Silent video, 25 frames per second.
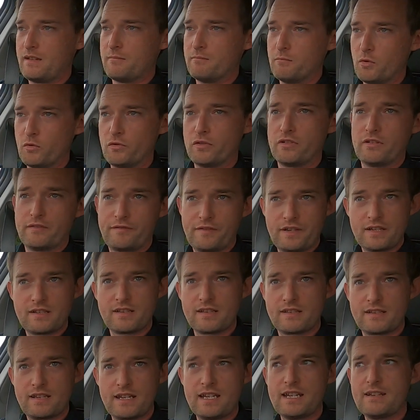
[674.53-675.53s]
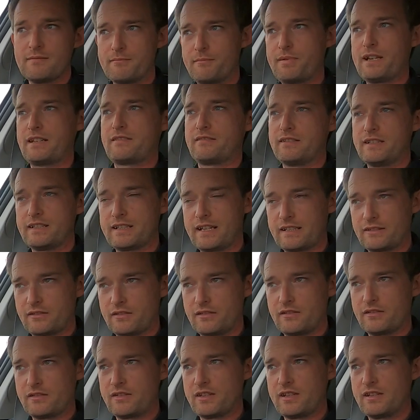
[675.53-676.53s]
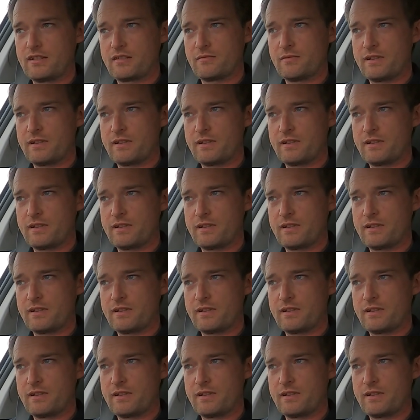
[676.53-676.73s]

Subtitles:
motor efficiency and battery technology as